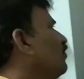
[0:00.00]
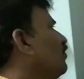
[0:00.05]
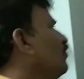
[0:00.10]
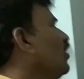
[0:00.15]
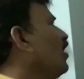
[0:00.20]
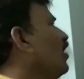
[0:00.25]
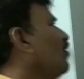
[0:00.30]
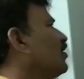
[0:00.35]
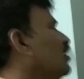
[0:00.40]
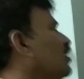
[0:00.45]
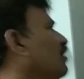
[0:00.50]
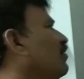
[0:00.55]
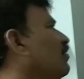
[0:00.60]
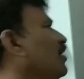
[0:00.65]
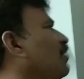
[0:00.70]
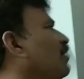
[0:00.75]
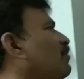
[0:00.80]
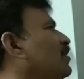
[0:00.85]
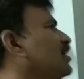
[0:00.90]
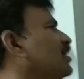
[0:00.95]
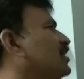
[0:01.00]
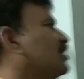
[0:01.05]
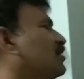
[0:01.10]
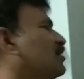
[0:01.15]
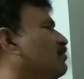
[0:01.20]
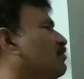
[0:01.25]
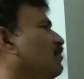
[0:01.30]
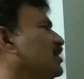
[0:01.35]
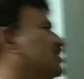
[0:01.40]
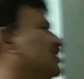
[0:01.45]
we have developed
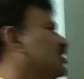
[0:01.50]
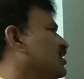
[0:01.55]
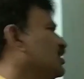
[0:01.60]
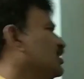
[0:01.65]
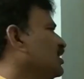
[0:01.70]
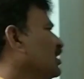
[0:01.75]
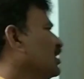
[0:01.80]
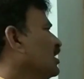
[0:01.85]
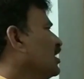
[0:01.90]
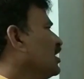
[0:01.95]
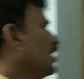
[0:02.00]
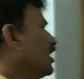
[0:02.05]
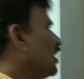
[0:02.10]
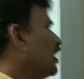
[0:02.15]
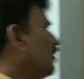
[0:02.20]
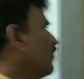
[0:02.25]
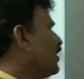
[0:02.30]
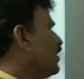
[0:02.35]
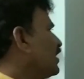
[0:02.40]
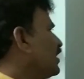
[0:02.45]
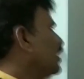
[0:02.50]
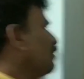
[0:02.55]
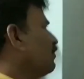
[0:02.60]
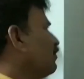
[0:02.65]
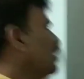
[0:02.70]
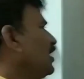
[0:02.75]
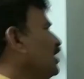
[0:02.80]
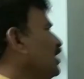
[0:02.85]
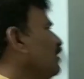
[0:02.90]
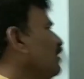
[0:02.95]
it much
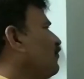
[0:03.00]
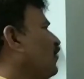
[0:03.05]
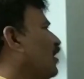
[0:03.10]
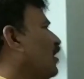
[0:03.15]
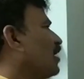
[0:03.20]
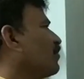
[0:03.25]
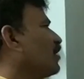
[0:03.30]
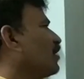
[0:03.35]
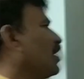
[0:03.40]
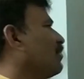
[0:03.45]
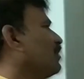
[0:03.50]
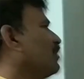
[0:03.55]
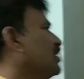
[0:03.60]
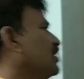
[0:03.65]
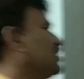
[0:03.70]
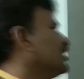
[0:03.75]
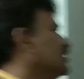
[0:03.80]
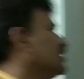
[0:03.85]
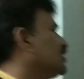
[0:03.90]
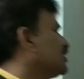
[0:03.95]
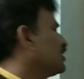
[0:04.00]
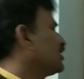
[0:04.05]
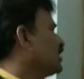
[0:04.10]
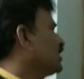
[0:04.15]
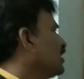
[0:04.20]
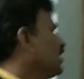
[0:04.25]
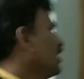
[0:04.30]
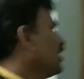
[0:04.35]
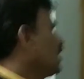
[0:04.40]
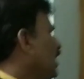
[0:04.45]
invented many formula
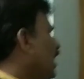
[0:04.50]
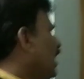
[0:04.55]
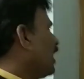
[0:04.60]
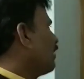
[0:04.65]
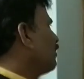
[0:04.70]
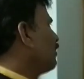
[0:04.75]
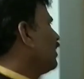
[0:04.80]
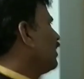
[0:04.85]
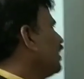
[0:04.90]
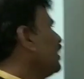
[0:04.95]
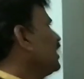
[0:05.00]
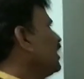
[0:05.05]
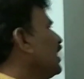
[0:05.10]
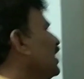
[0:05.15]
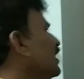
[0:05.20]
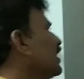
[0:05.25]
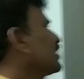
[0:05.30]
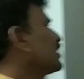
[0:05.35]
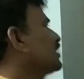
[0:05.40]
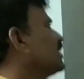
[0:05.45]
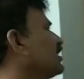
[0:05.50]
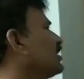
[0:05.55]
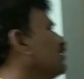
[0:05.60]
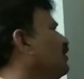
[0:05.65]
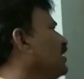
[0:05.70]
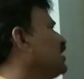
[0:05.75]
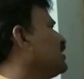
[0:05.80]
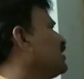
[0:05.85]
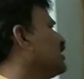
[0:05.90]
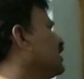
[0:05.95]
medicines and many electricity
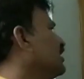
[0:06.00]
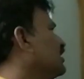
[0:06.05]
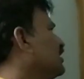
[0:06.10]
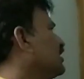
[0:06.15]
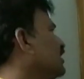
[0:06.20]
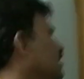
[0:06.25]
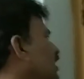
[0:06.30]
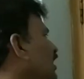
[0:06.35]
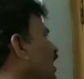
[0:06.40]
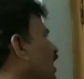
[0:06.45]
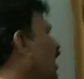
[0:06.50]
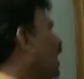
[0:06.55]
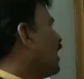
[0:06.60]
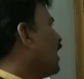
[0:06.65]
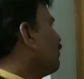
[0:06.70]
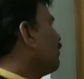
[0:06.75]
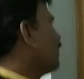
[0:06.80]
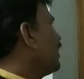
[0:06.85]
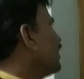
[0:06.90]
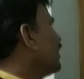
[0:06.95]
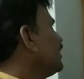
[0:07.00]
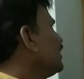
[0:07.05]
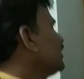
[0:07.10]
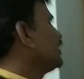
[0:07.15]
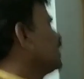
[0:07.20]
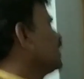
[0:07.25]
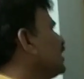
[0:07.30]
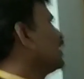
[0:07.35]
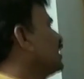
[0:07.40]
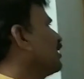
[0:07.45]
medicines and many
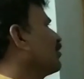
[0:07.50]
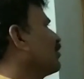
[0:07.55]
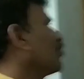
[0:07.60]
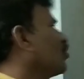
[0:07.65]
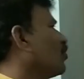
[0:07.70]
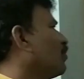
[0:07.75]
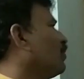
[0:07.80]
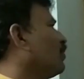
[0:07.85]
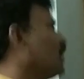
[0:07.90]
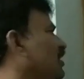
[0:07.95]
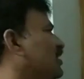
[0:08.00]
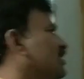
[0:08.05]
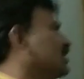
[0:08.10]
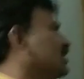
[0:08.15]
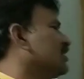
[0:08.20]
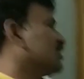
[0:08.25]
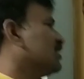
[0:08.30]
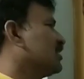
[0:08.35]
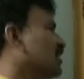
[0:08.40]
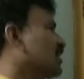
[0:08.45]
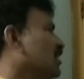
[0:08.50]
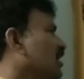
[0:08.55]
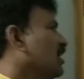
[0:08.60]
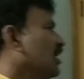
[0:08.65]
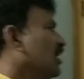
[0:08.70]
single group medicines.